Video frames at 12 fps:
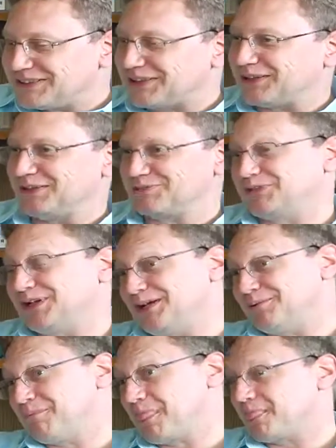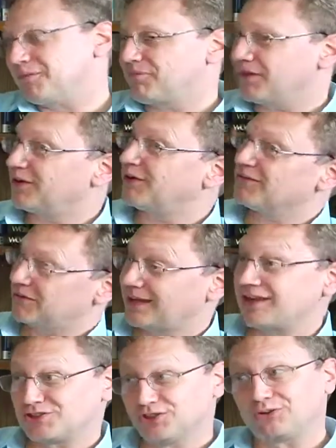Yeah, it, um, they're
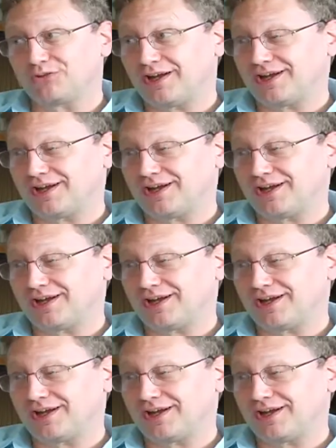as you're